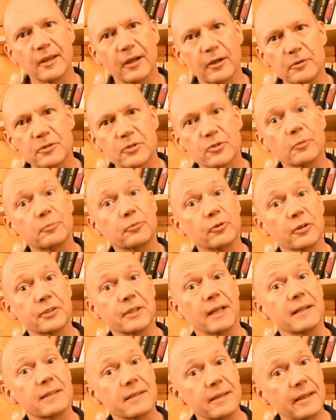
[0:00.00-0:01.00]
goes to a
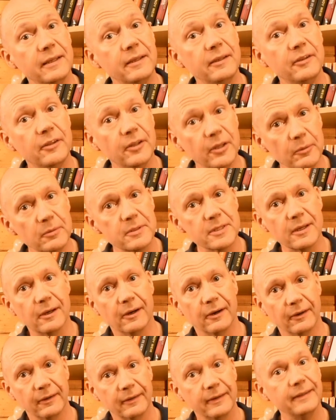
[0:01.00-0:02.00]
project in
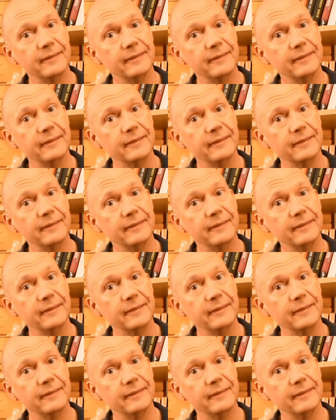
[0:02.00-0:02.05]
Utah,